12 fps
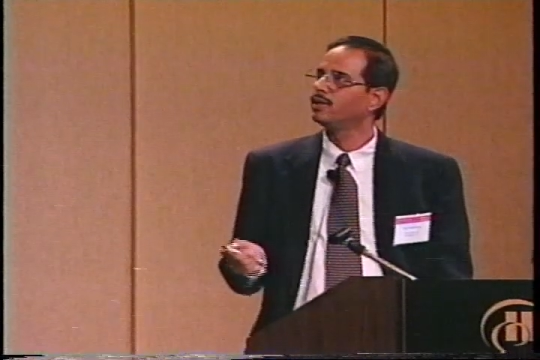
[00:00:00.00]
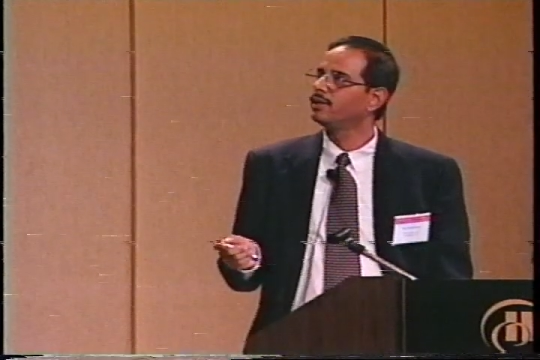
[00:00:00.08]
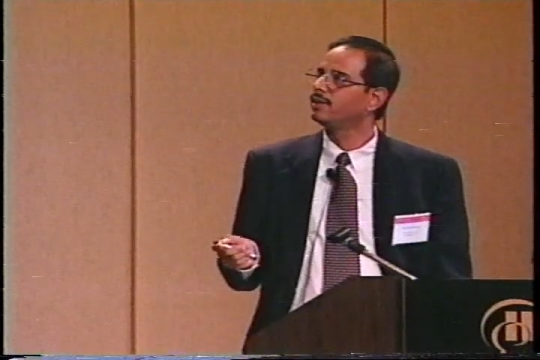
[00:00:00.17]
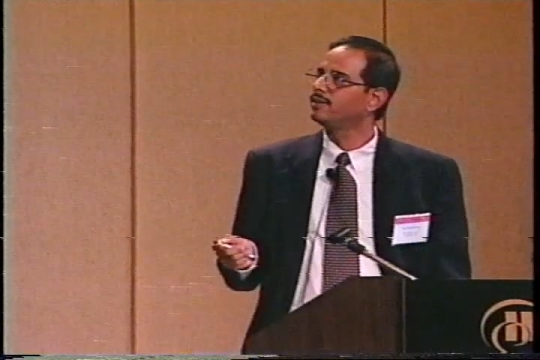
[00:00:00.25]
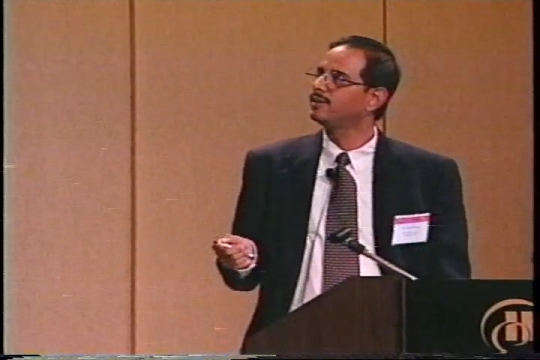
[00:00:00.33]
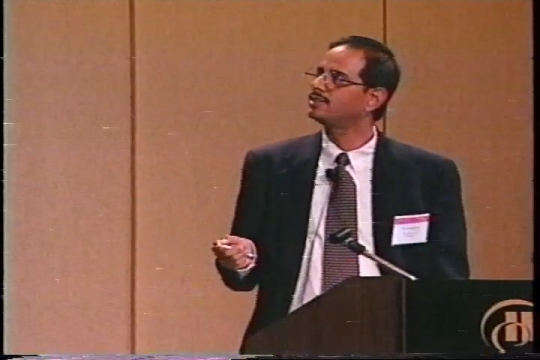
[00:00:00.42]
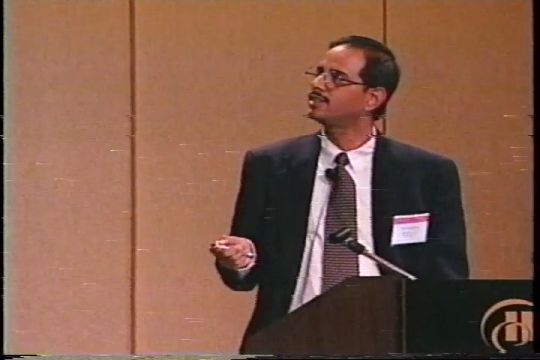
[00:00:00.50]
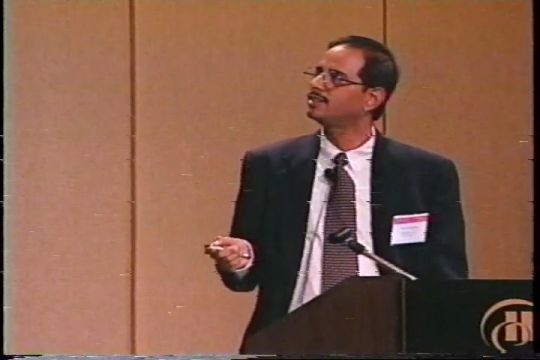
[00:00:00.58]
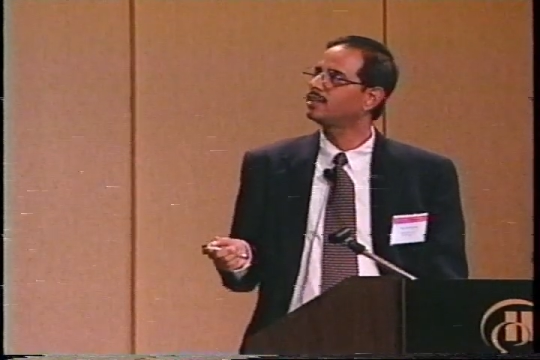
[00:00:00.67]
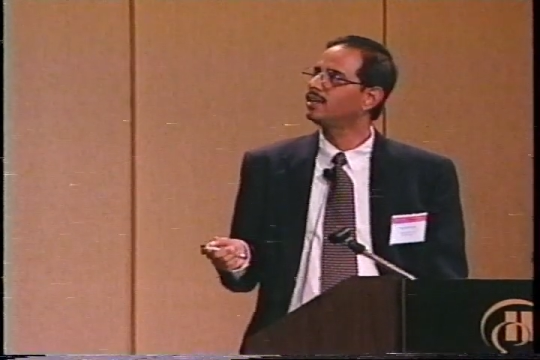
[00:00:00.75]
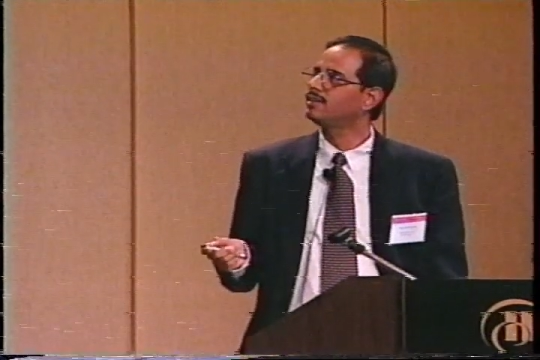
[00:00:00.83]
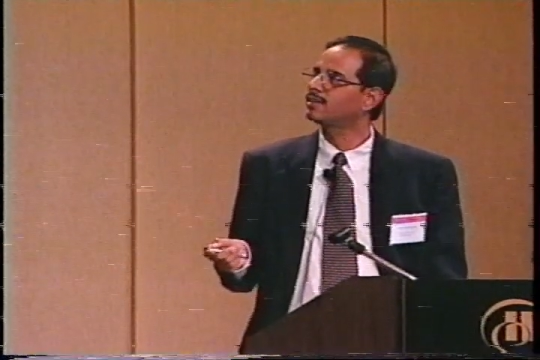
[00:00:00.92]
This
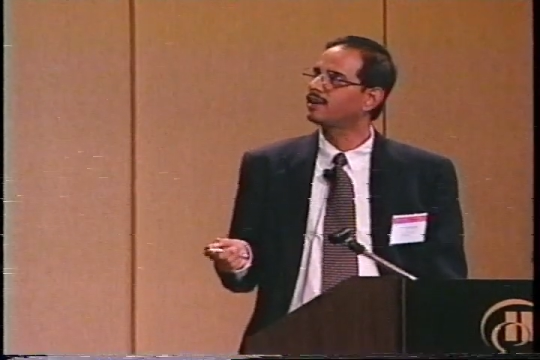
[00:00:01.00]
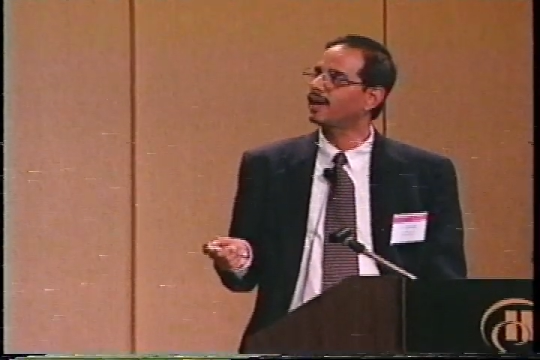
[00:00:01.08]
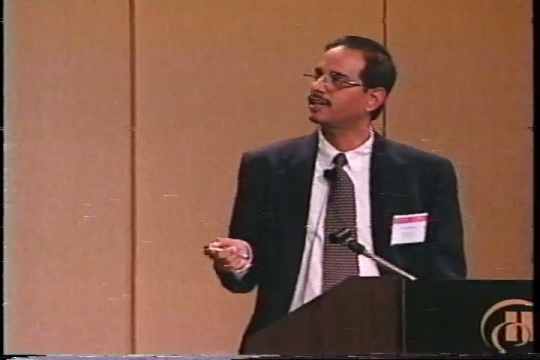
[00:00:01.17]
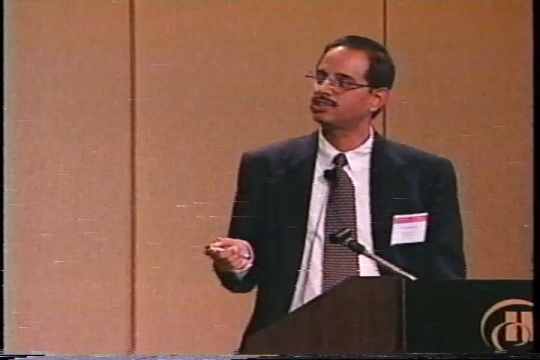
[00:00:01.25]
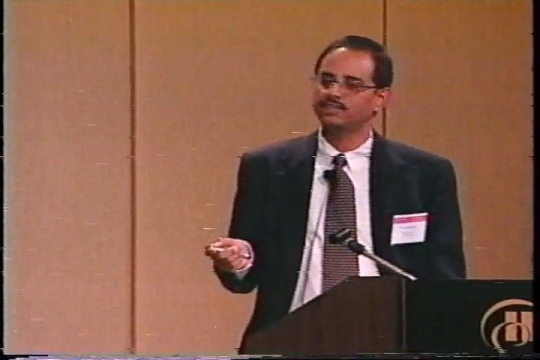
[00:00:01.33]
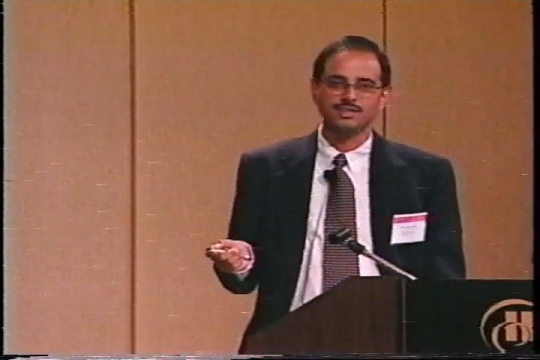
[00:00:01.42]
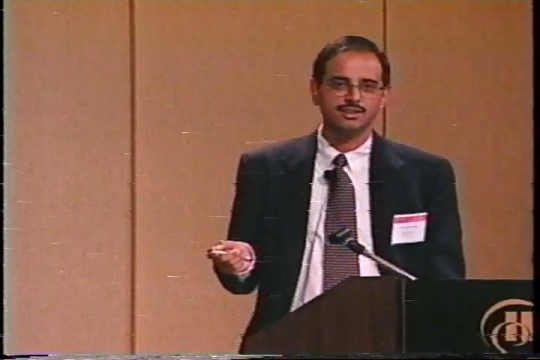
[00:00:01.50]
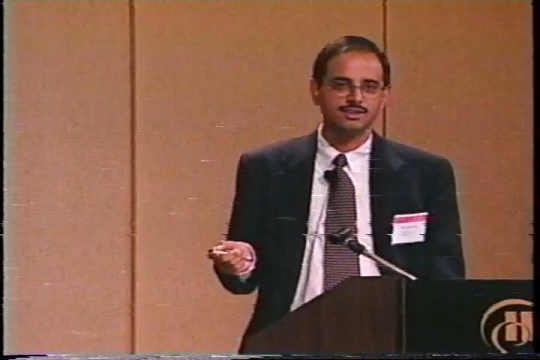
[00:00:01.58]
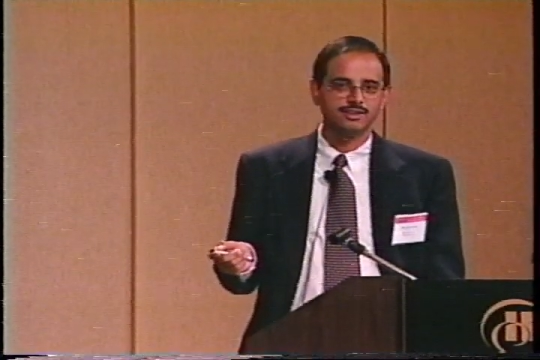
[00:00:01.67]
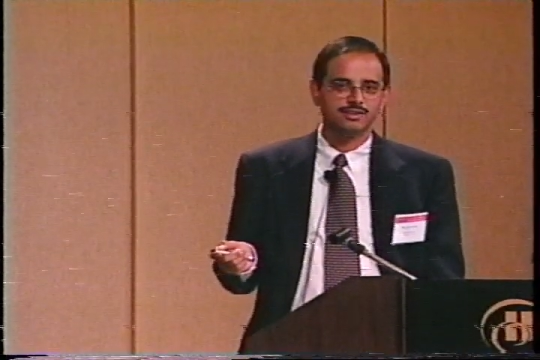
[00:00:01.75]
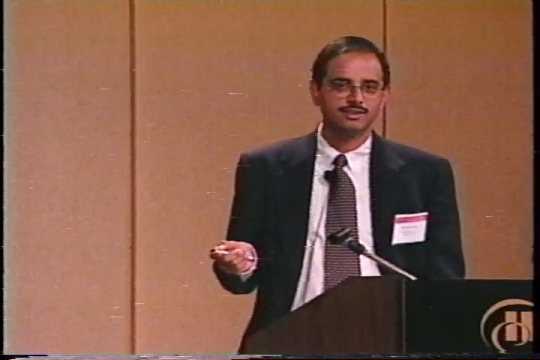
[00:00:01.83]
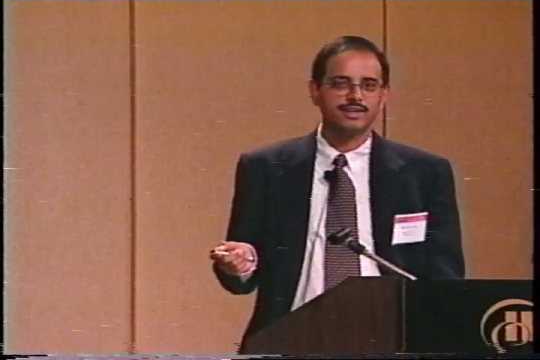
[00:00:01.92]
is the interaction
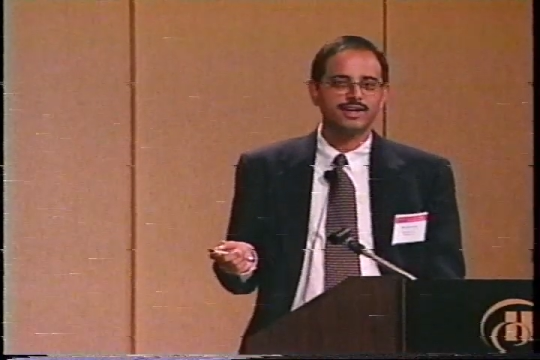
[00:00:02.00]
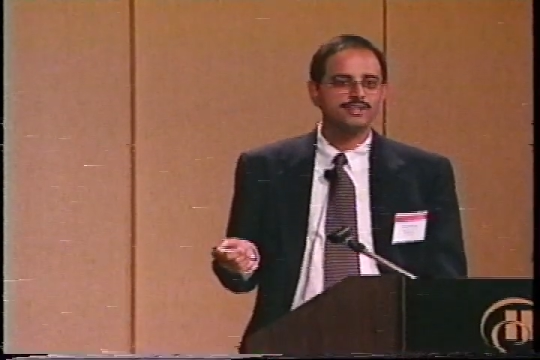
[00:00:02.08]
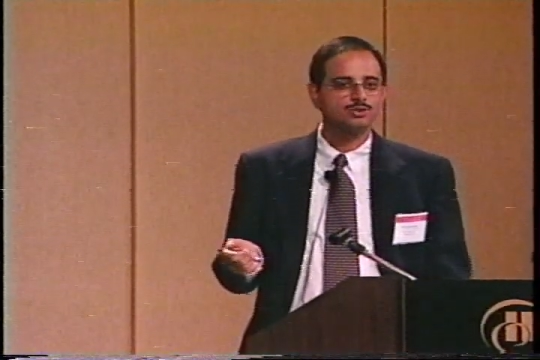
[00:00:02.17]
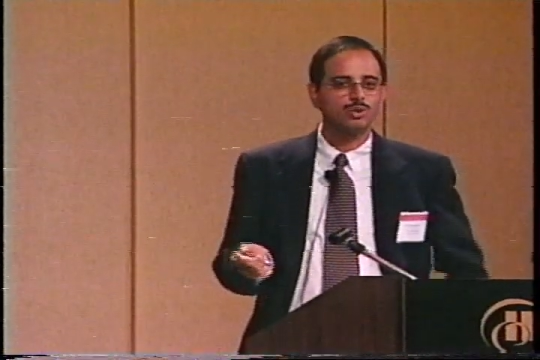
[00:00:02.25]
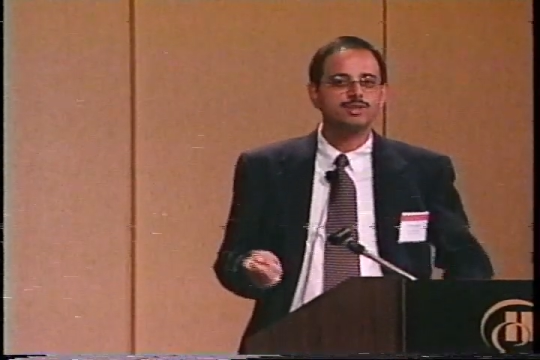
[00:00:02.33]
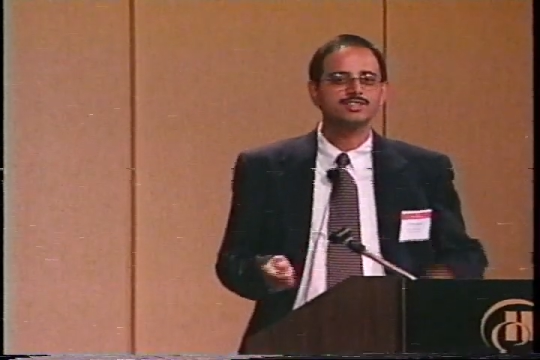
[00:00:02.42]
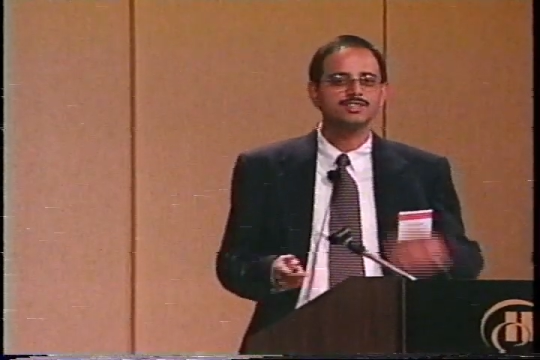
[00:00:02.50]
that is what